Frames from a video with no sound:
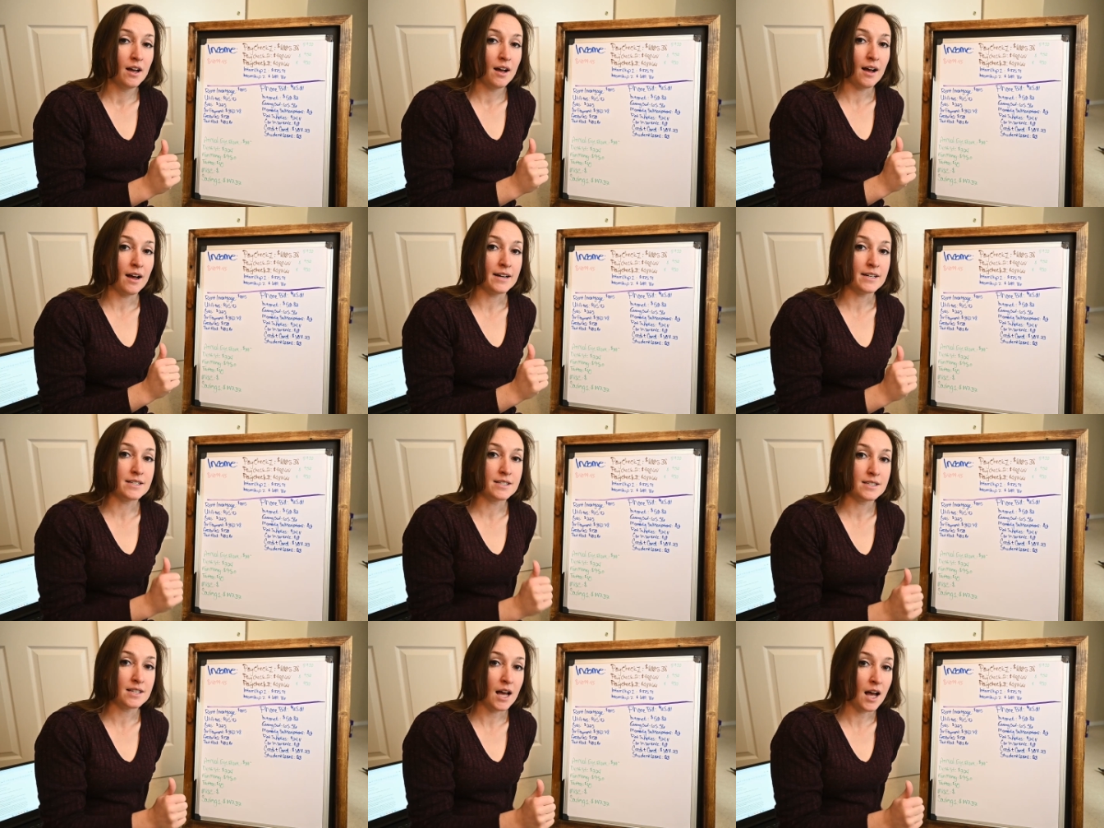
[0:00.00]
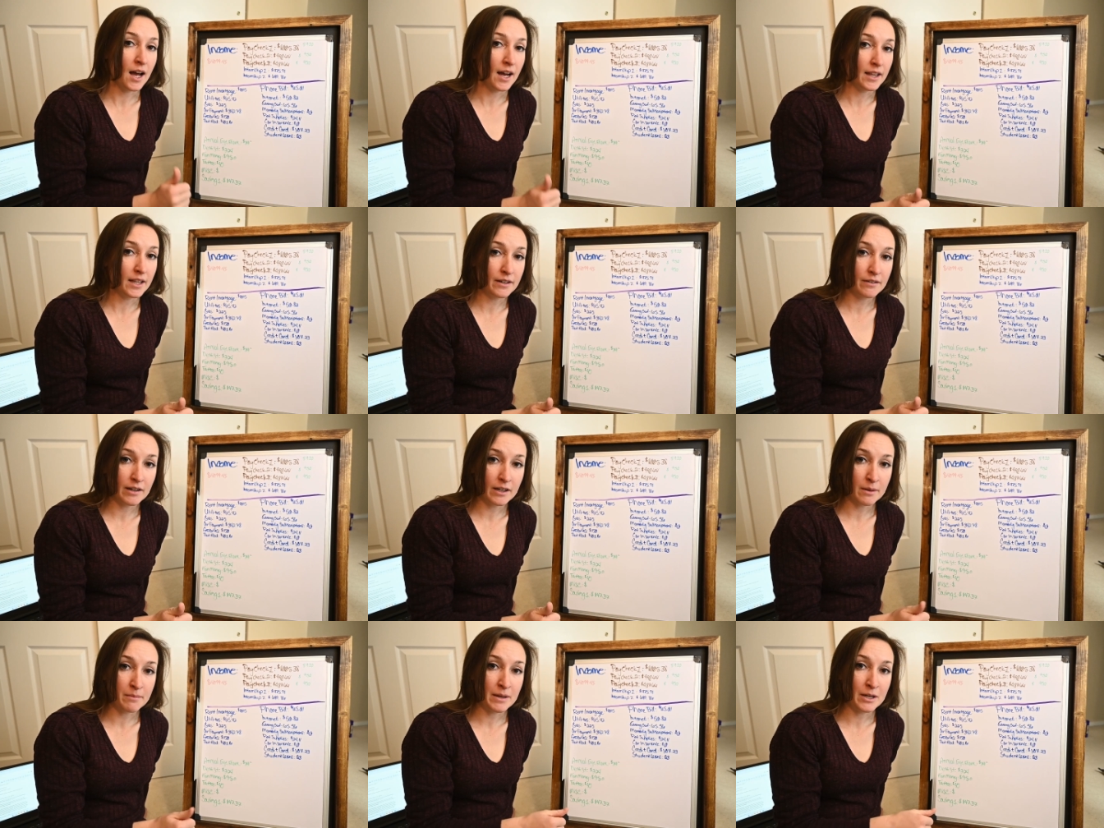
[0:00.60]
I highly
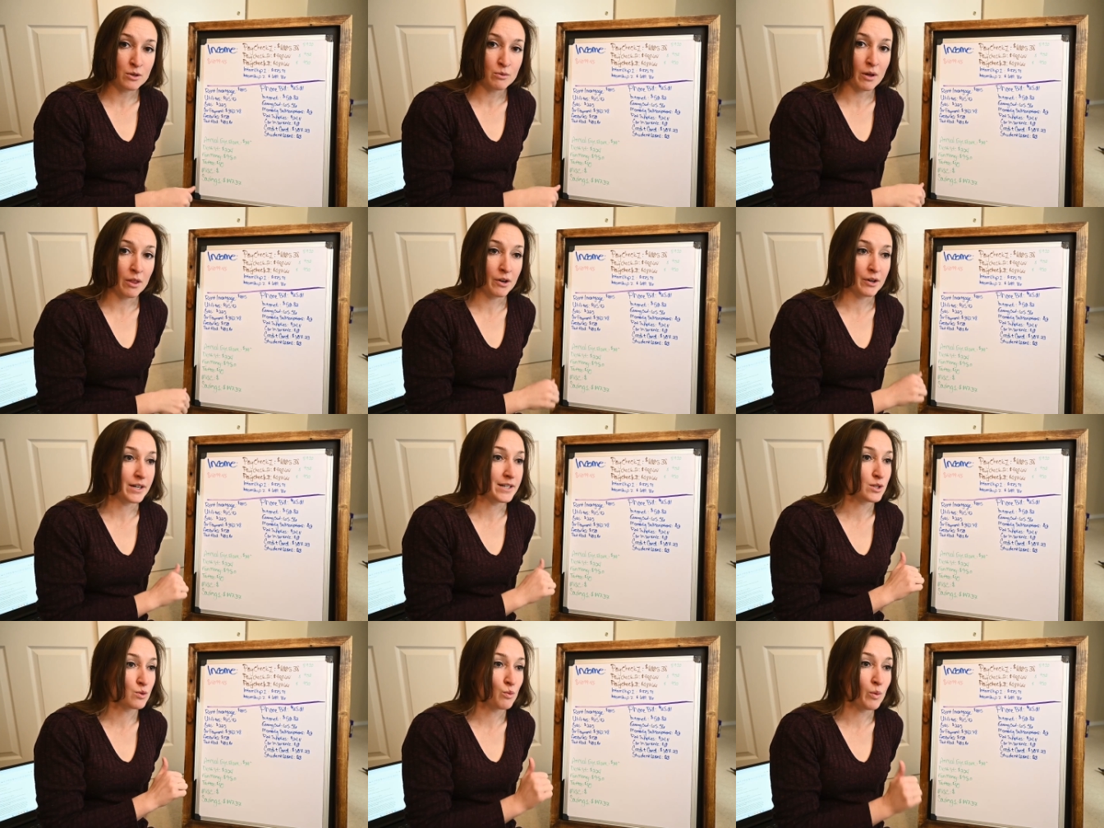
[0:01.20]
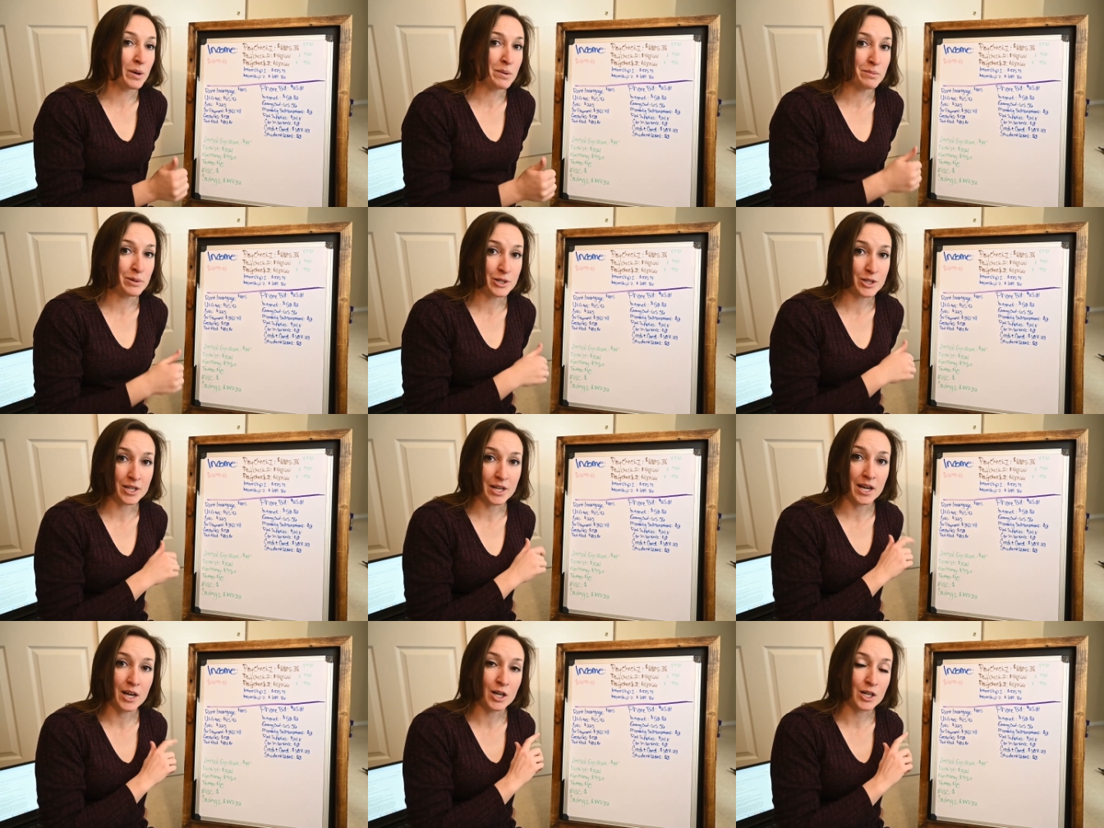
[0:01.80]
recommend, whether it's
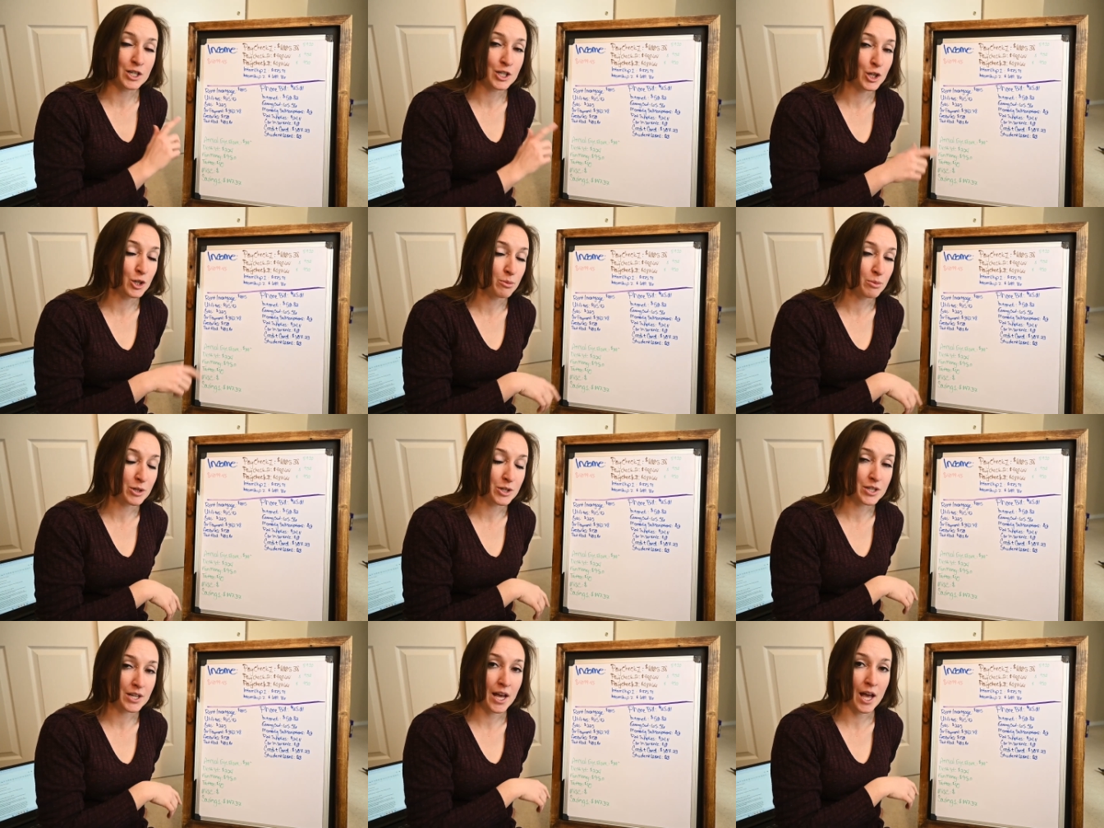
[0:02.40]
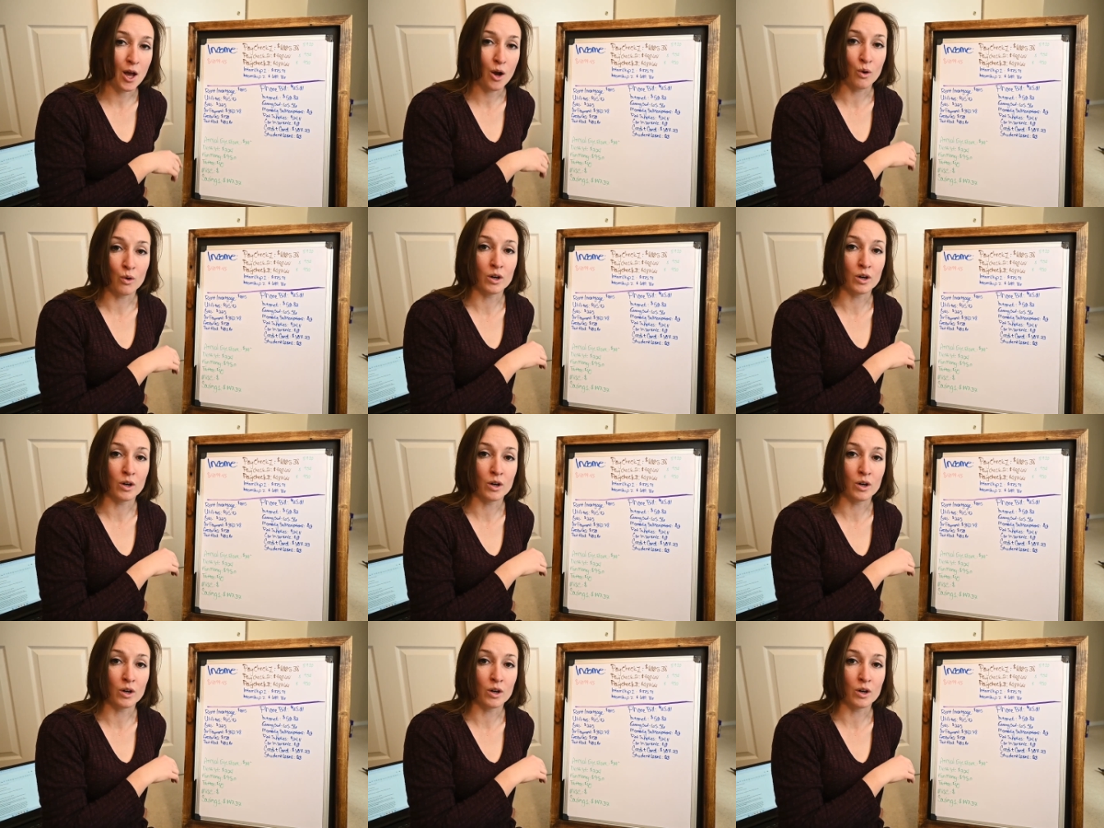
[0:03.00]
1% or 2%,